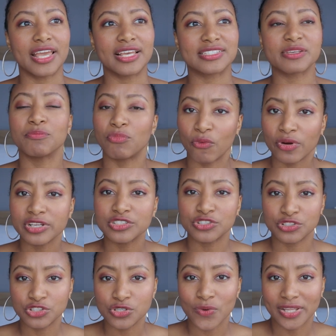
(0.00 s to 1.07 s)
is important
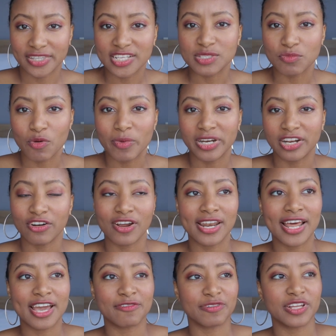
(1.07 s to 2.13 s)
to do at this moment in our
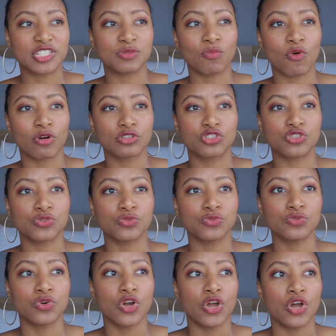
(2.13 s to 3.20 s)
life. It's more
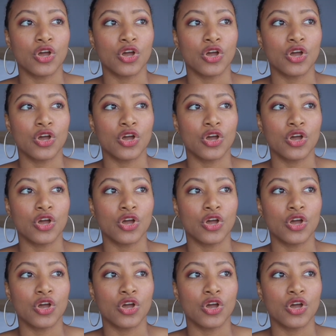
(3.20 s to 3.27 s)
to